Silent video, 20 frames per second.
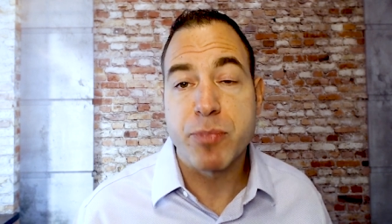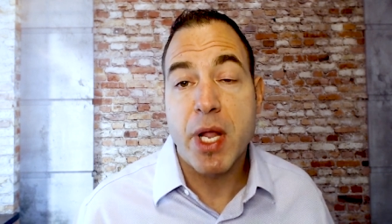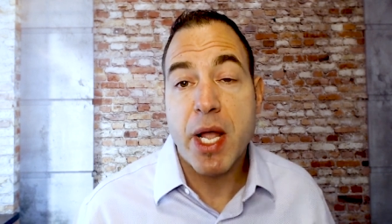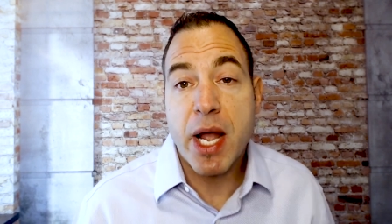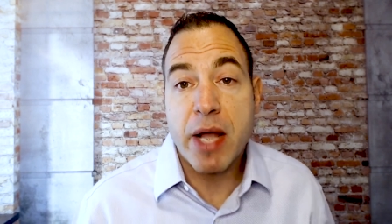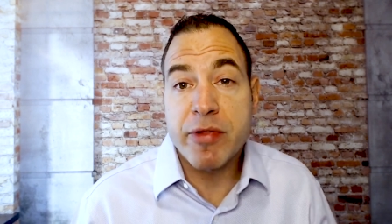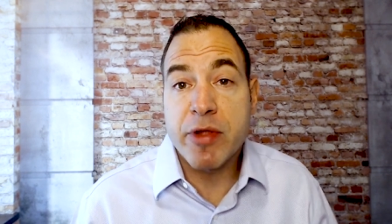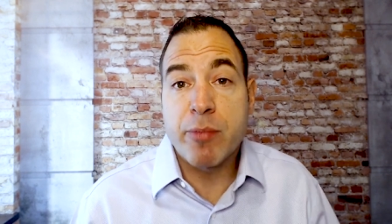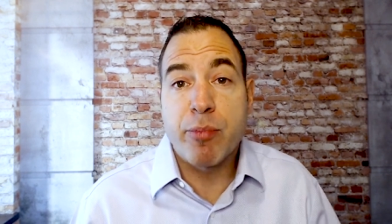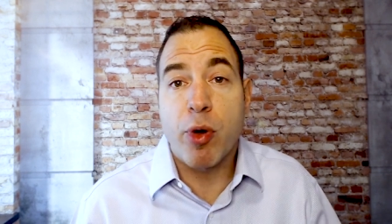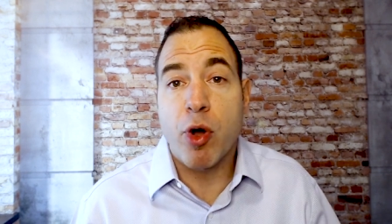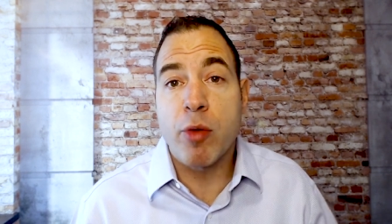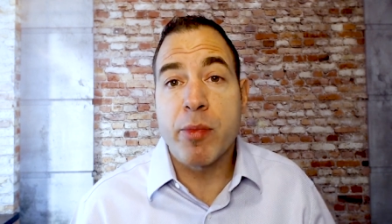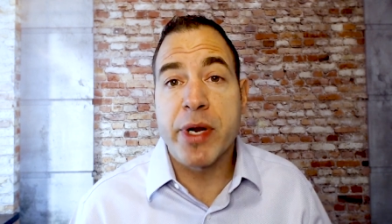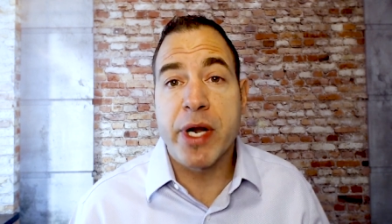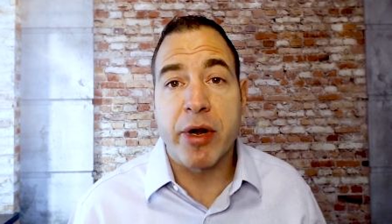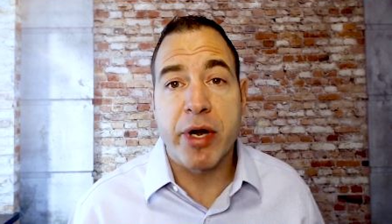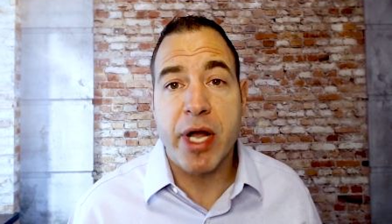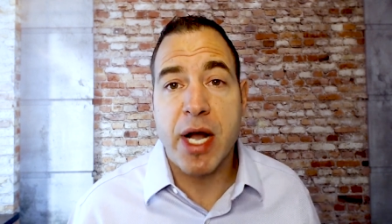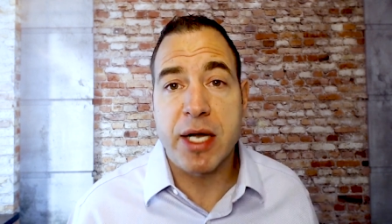And then
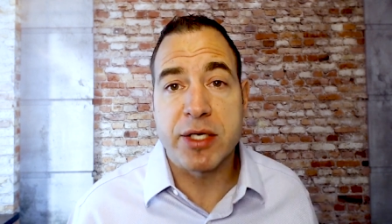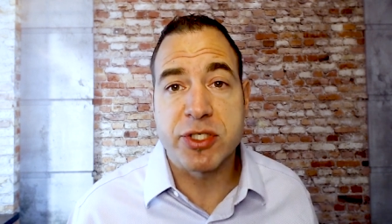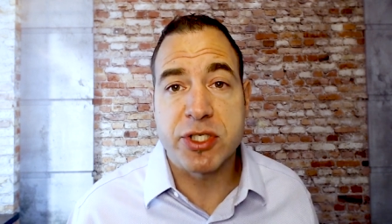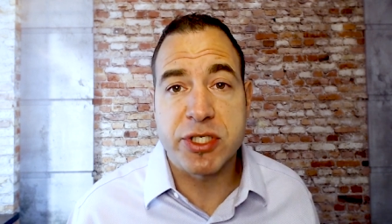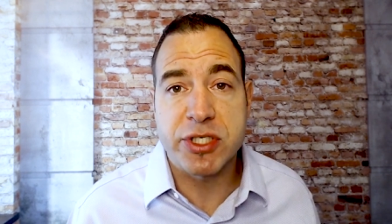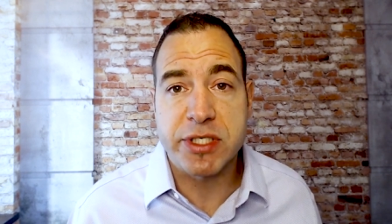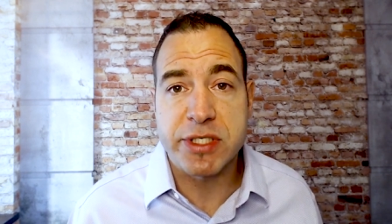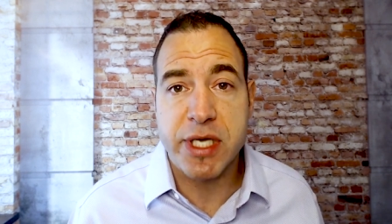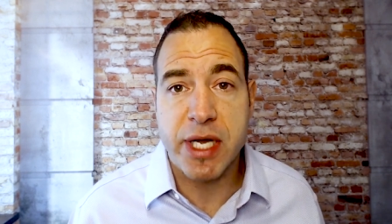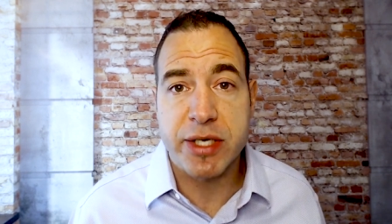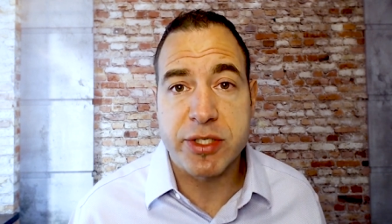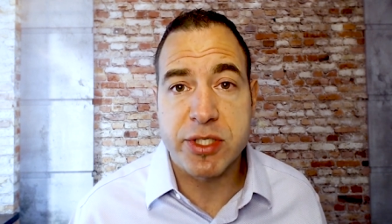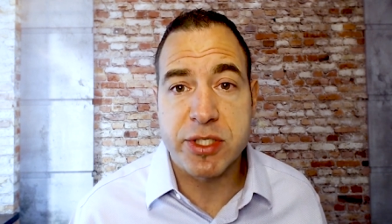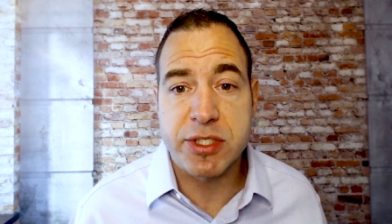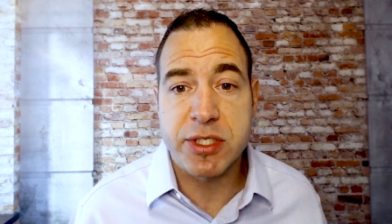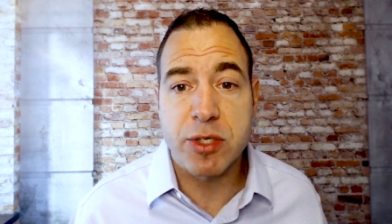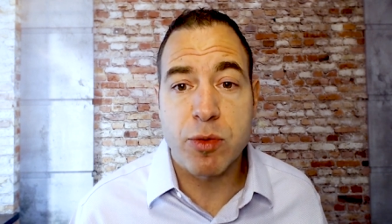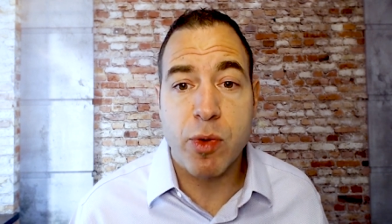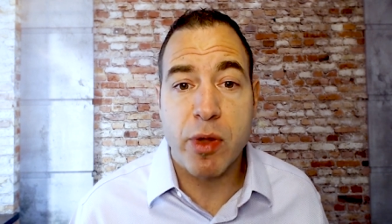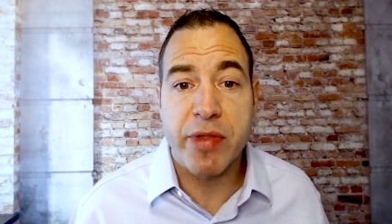pulmonary oxygen
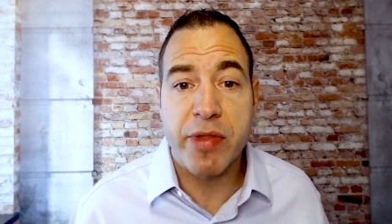toxicity, well,